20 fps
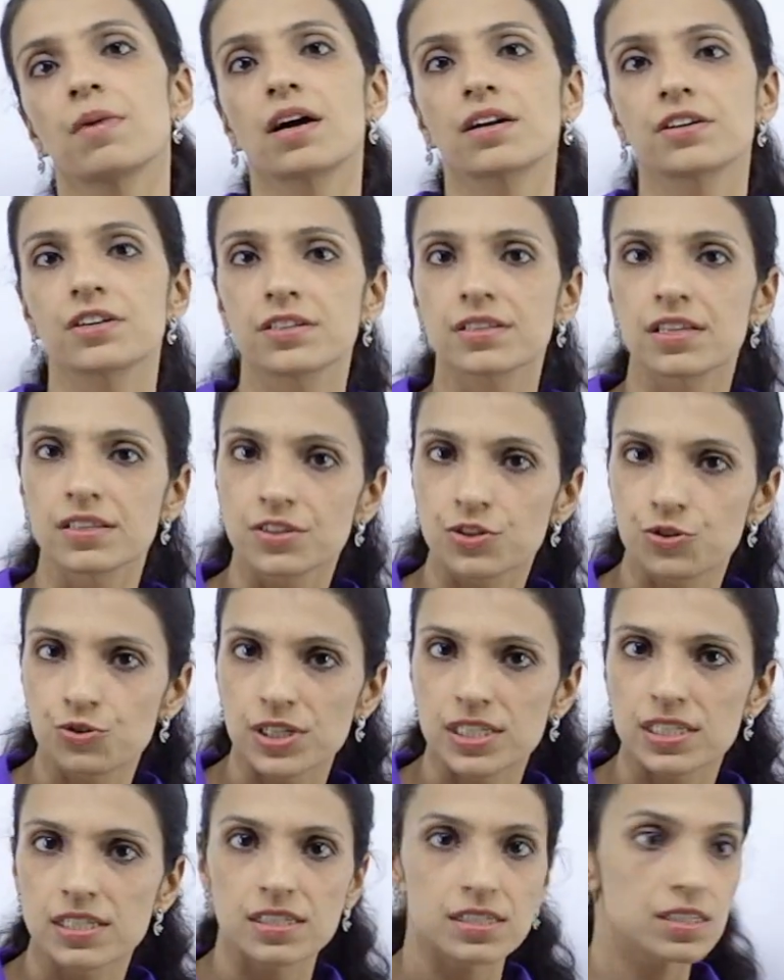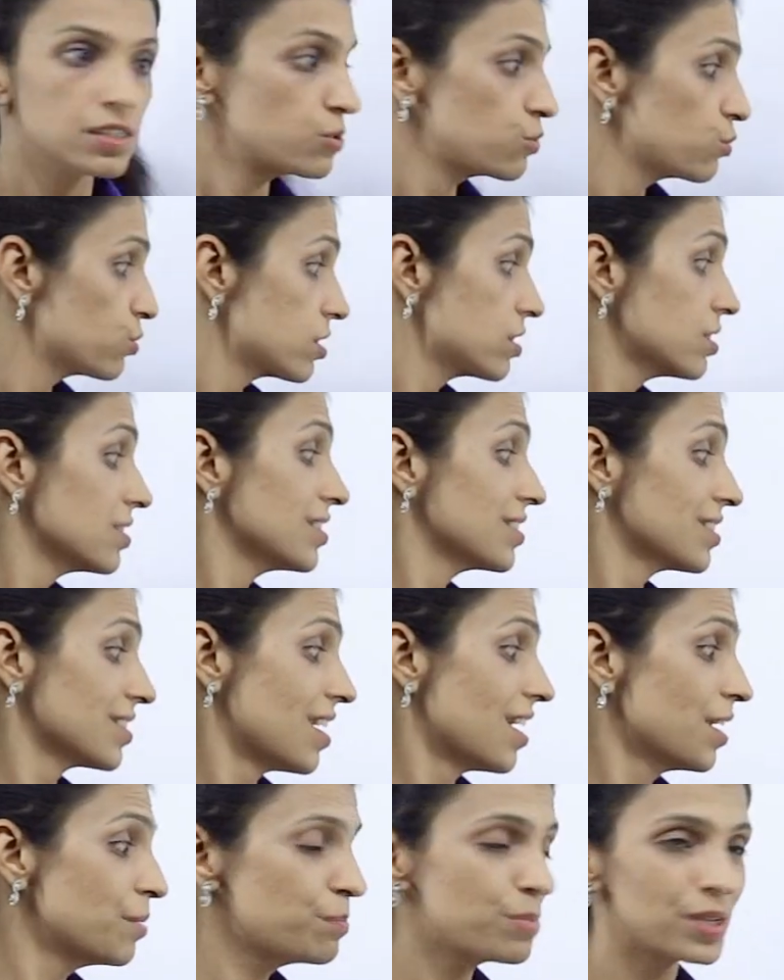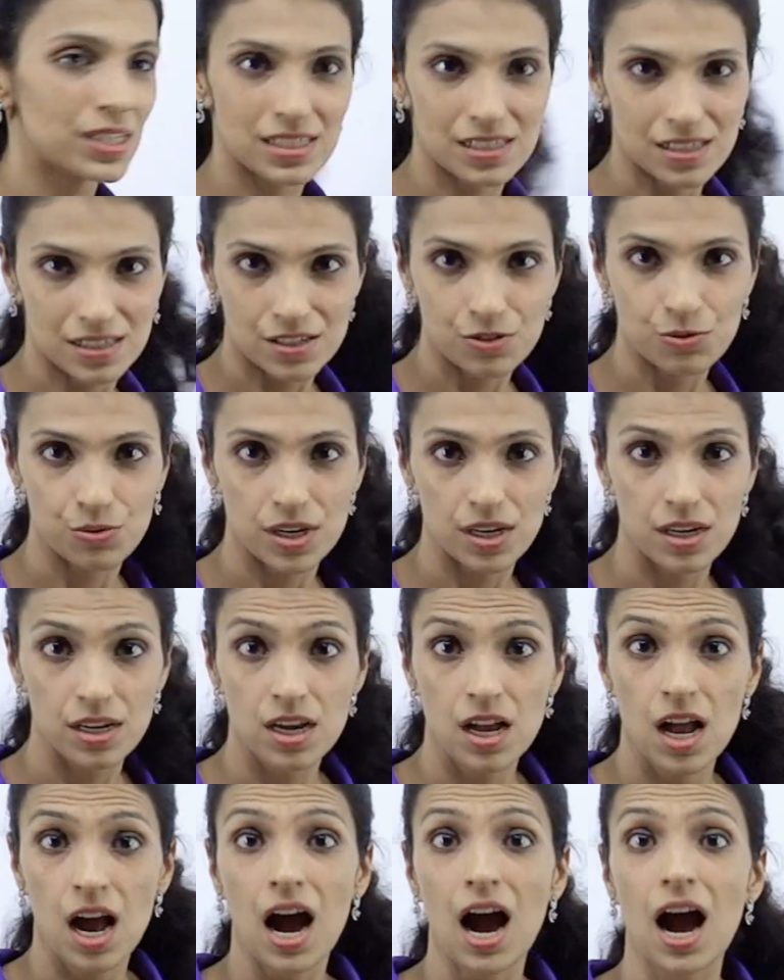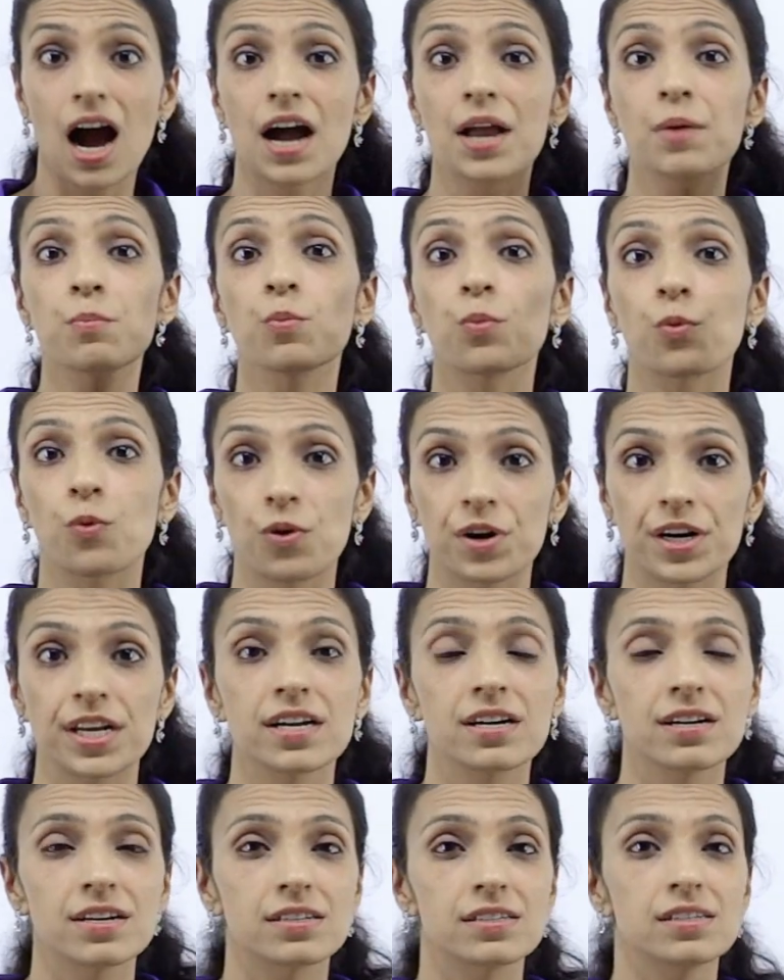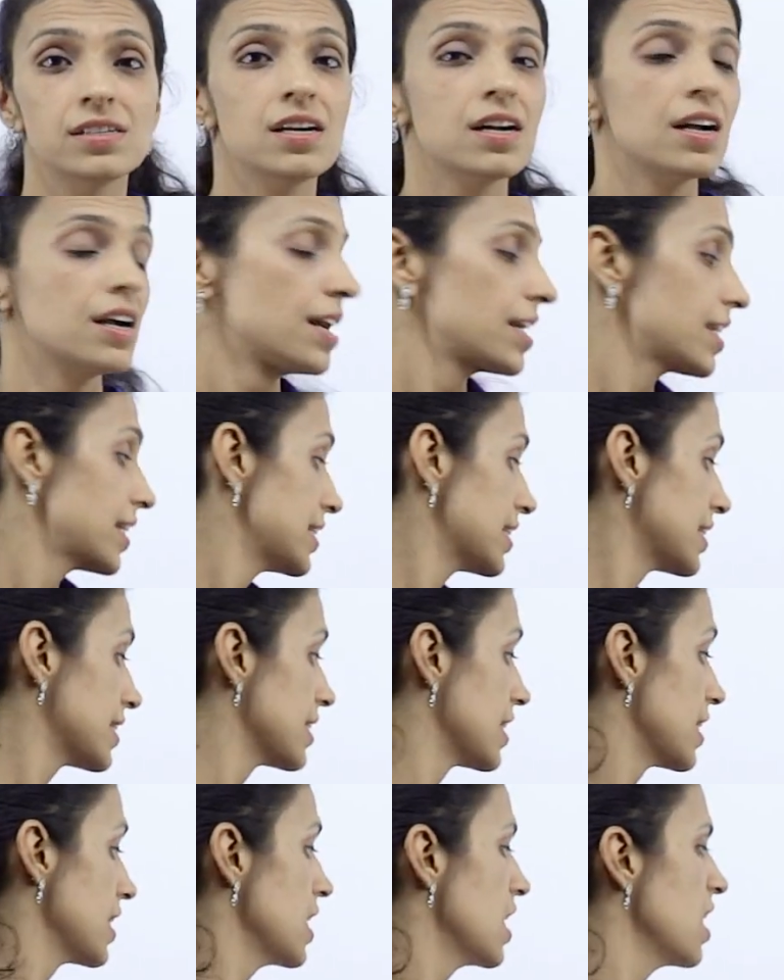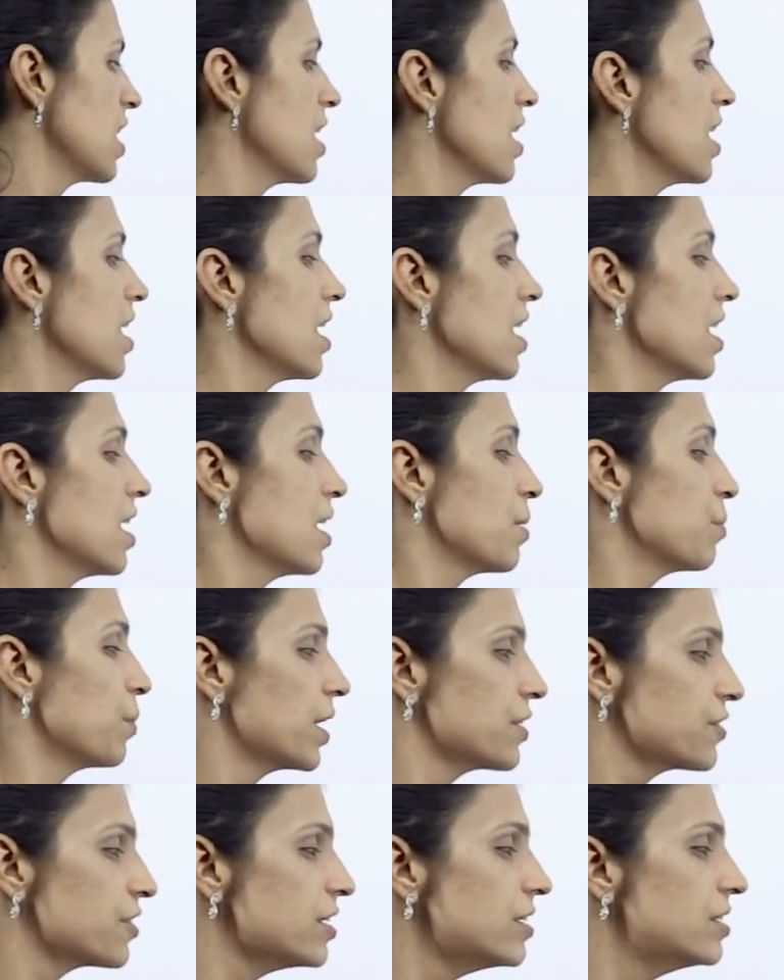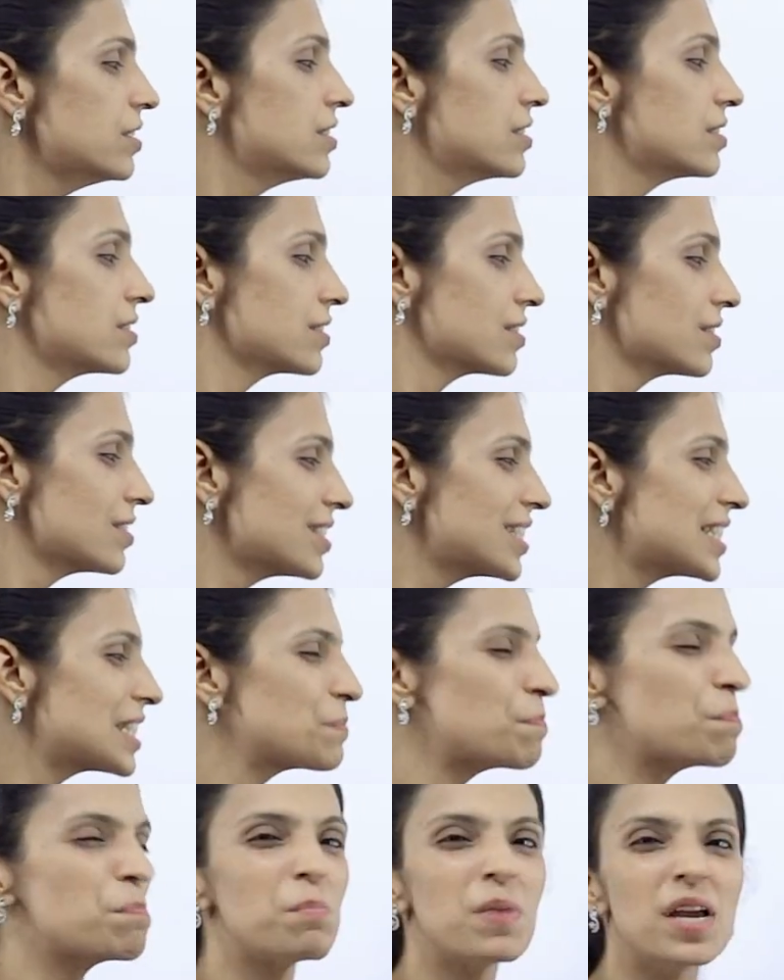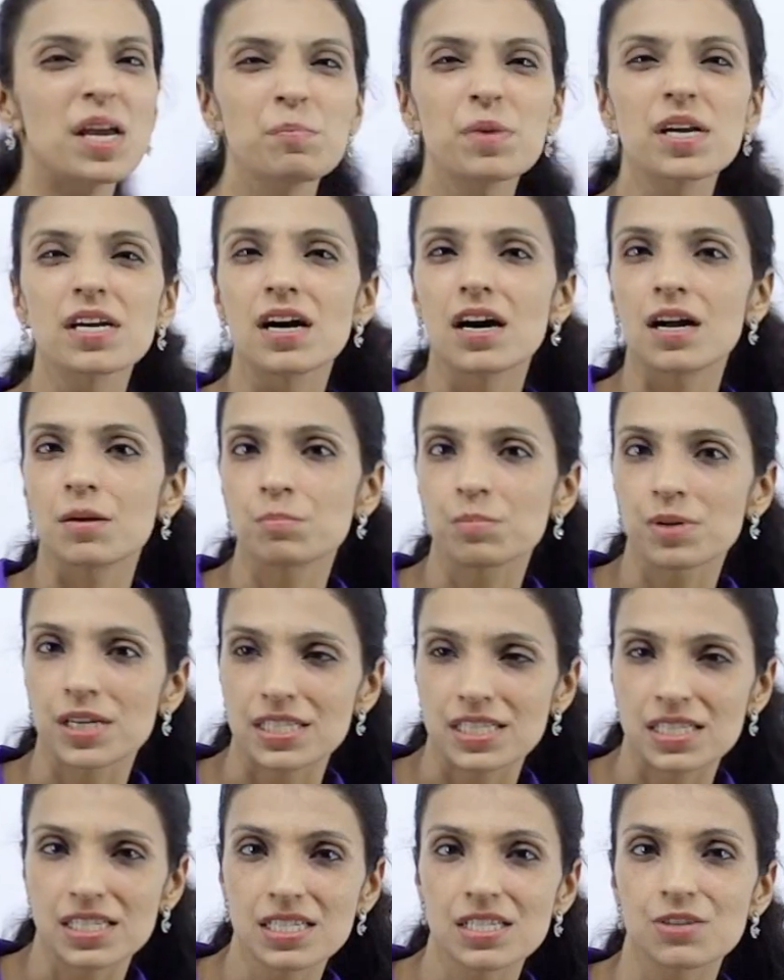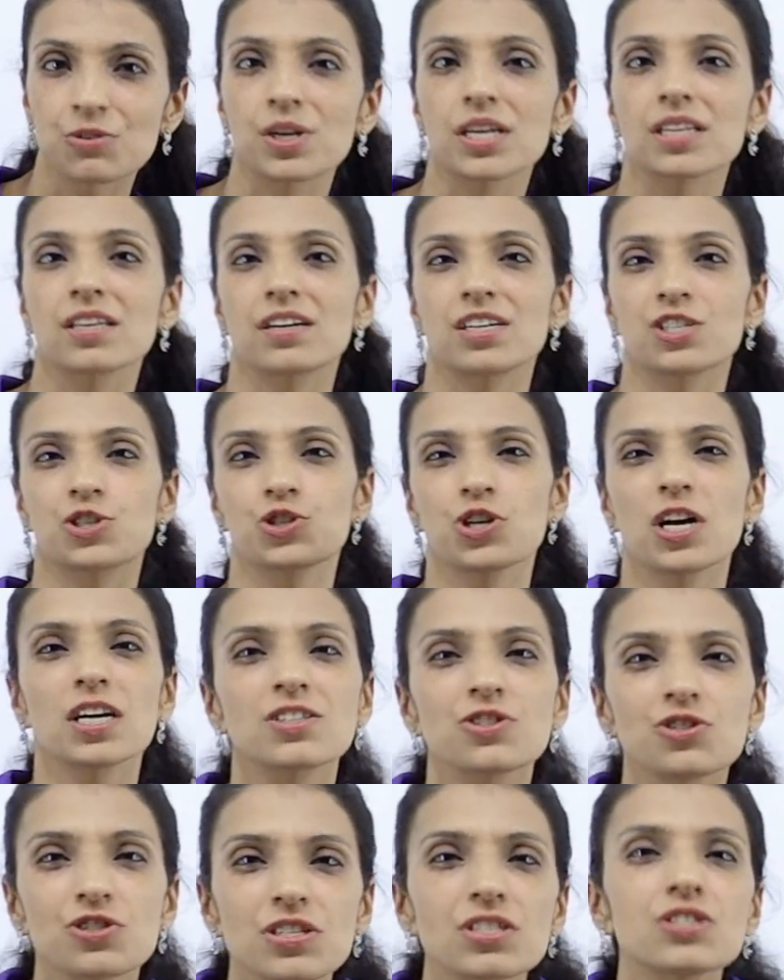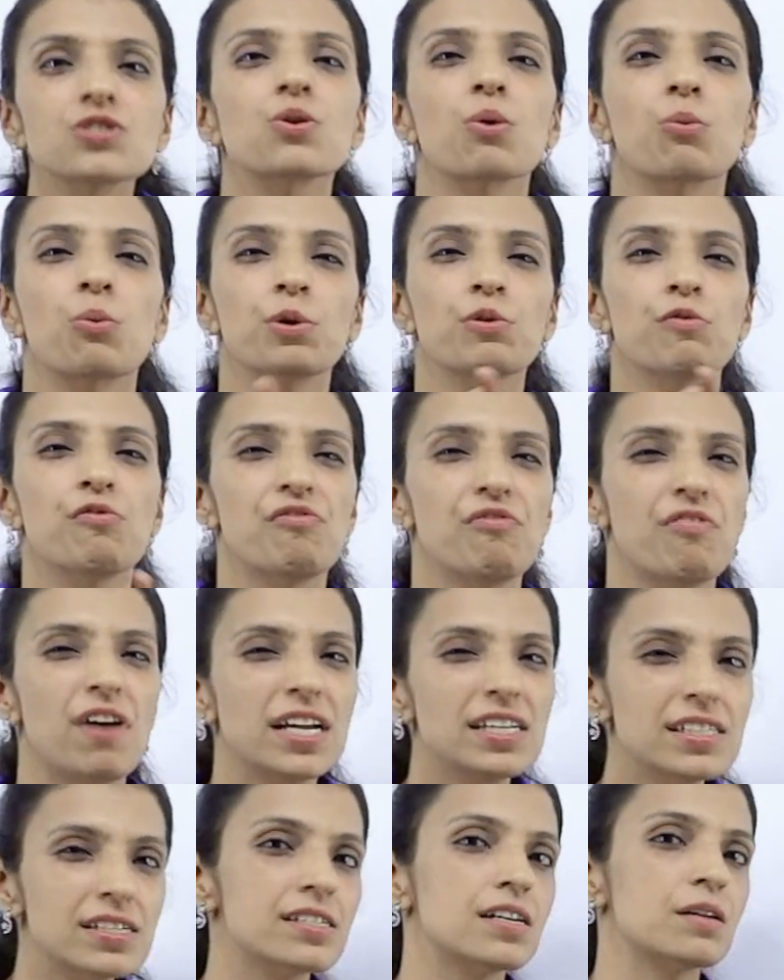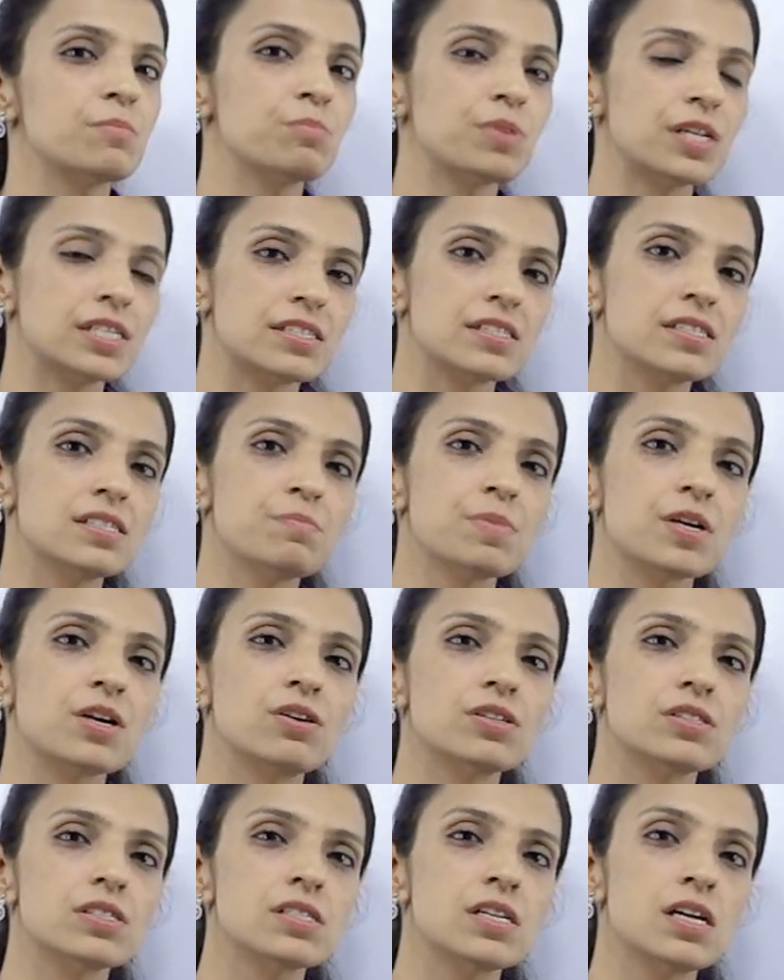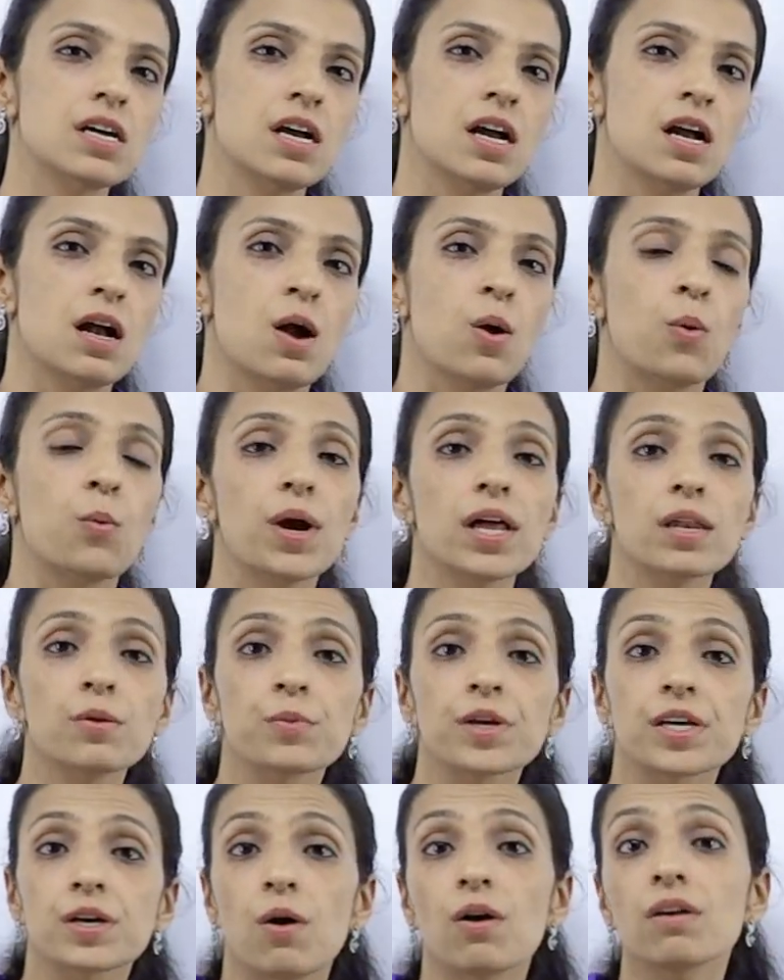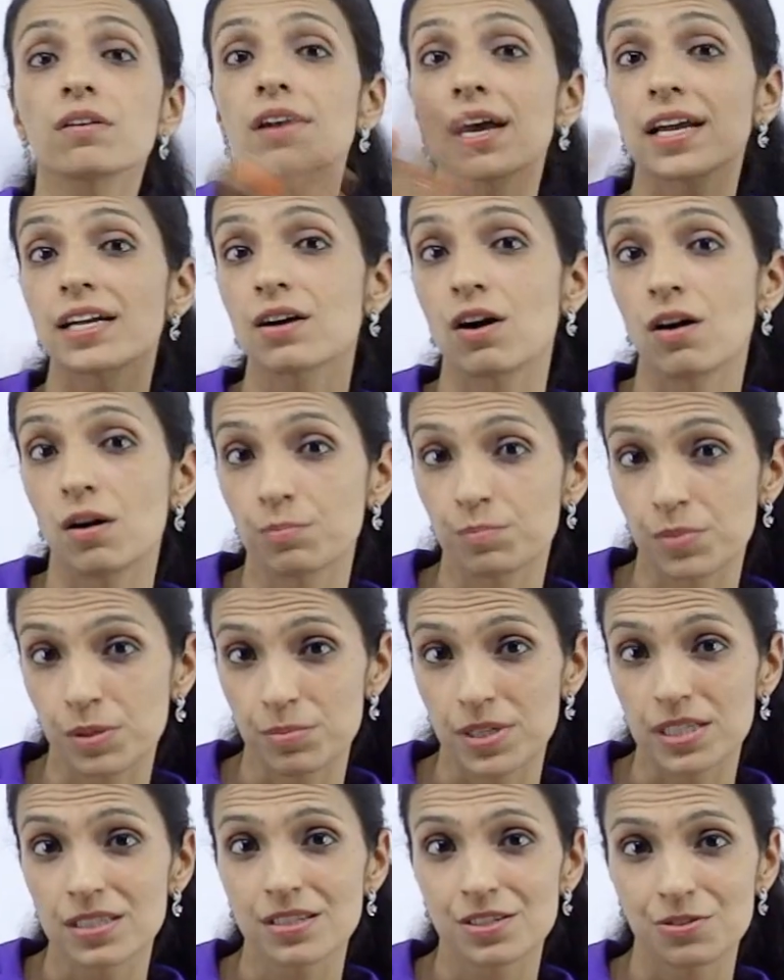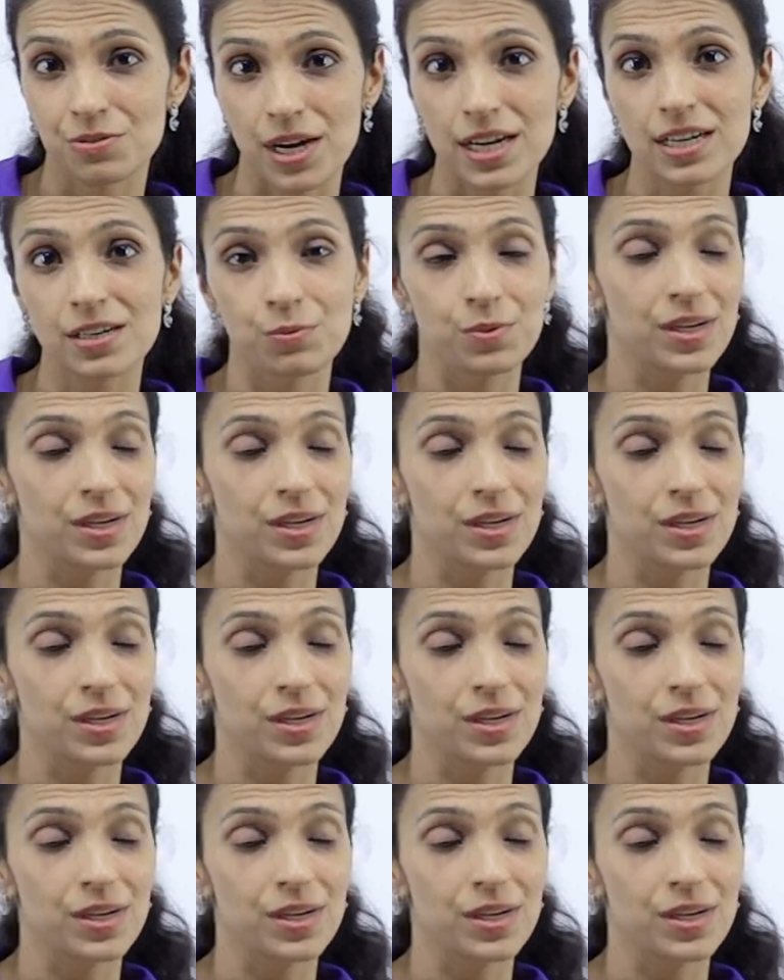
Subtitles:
Maria that the dress doesn't suit her is unpleasant, okay? I'm warning her and I say, Maria, this may be unpleasant, okay? There are chances you're going to find it unpleasant because, well, we all like compliments, right?